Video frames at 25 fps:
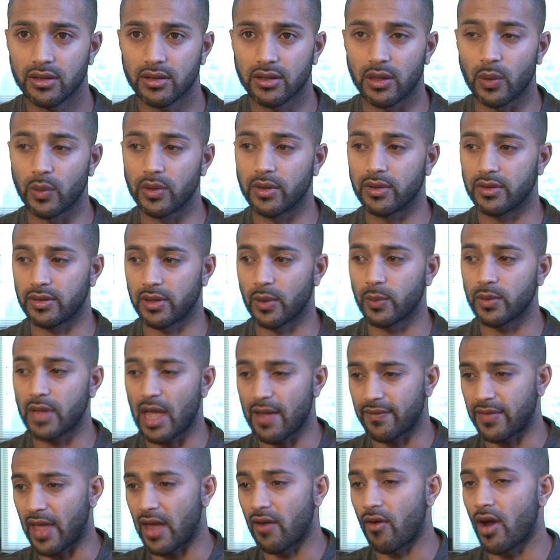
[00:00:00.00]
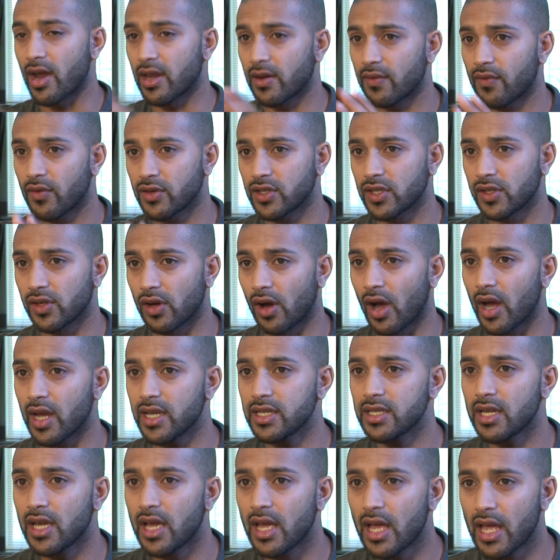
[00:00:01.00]
They would have that right in front of your
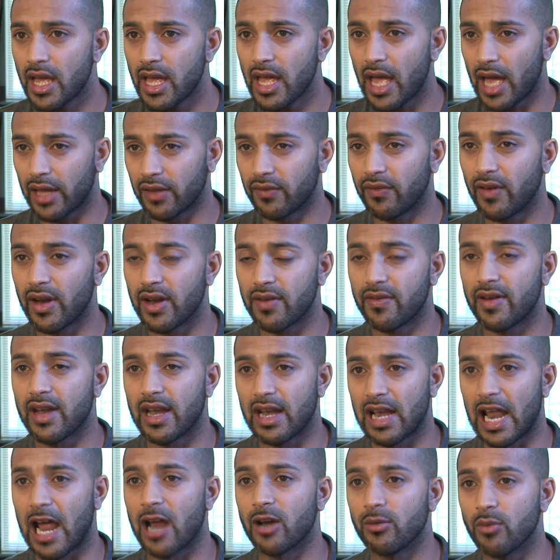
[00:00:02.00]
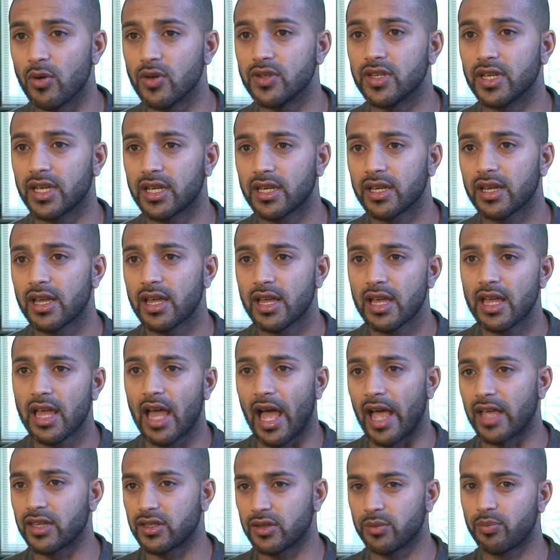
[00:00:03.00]
eyes, and very loud music,
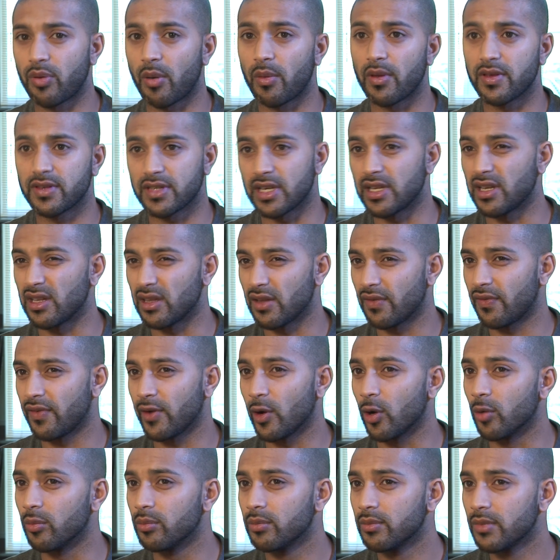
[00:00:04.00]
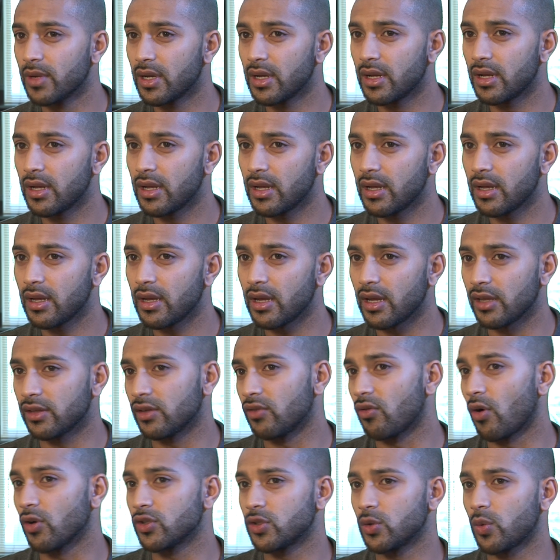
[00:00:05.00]
as you've probably seen in the film, in
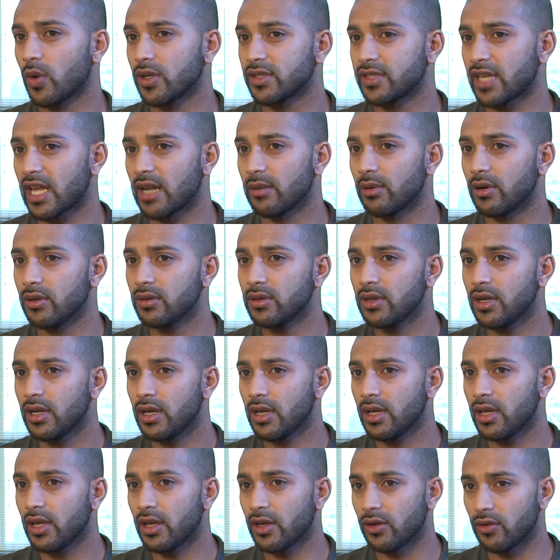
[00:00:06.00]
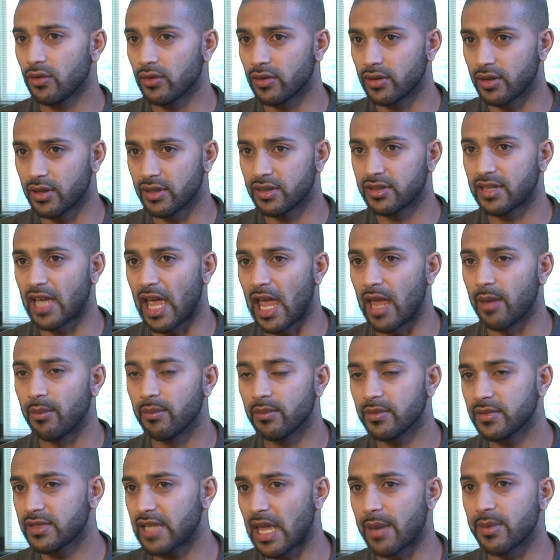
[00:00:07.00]
The Road to Guantanamo. The
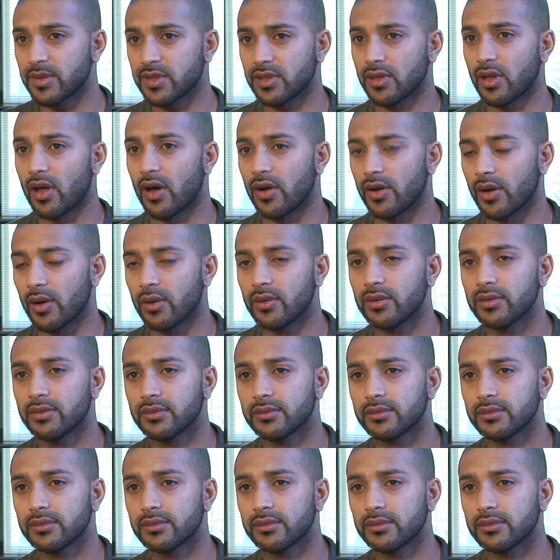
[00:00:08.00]
same scenario.